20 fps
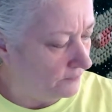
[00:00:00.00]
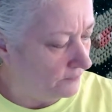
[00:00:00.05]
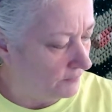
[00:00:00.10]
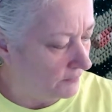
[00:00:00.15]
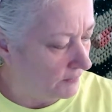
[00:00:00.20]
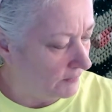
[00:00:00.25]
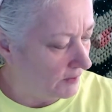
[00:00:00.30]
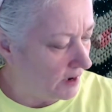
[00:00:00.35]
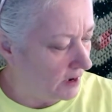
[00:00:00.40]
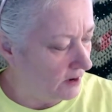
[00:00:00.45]

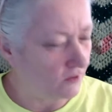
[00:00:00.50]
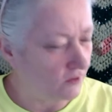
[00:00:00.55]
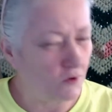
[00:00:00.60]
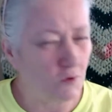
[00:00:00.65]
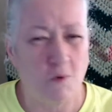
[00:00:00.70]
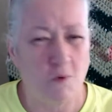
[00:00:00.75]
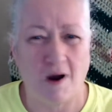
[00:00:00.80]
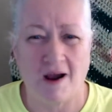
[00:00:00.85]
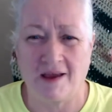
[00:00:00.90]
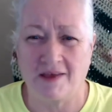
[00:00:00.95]
I don't know
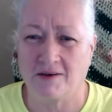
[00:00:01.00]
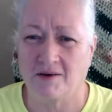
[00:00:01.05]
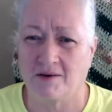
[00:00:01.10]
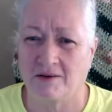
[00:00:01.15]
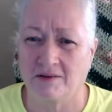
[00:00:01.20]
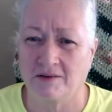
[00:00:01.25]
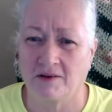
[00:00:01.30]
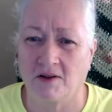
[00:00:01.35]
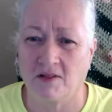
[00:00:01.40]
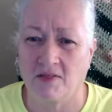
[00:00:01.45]
why they're a
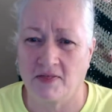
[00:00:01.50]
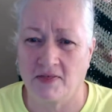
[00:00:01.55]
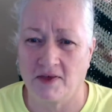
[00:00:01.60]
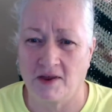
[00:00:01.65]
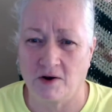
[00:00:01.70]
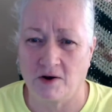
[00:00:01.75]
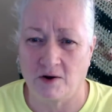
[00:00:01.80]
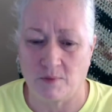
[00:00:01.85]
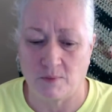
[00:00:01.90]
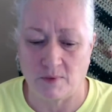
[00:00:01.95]
little
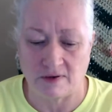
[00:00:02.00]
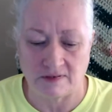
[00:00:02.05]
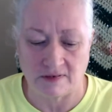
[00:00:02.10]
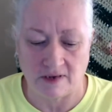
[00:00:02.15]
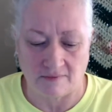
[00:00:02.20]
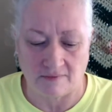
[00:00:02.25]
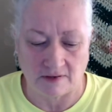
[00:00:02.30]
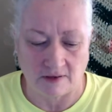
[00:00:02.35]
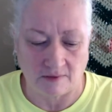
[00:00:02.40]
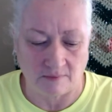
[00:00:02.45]
thinner. It must have
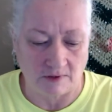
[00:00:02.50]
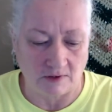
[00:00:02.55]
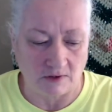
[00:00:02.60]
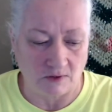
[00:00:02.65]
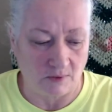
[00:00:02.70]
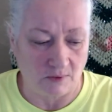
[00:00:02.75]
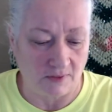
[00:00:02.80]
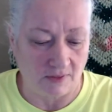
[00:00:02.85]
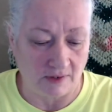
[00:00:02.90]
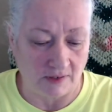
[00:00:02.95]
something to do
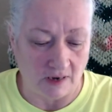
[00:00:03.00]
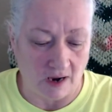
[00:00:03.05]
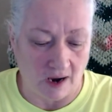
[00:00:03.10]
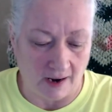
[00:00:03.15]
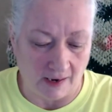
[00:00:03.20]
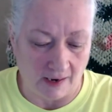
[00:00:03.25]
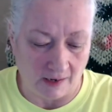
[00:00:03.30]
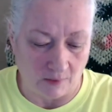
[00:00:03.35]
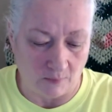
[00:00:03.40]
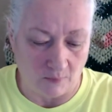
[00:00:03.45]
with the
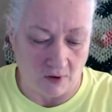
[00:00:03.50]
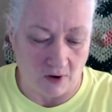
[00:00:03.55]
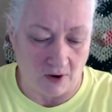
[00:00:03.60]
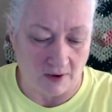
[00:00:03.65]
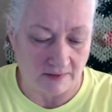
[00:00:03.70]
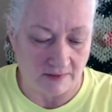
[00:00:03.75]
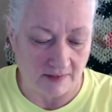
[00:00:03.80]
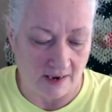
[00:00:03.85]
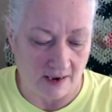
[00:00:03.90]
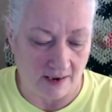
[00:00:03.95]
dyeing
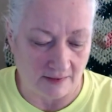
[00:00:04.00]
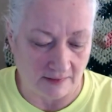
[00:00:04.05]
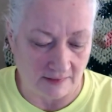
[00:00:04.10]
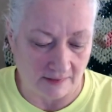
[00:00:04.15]
process.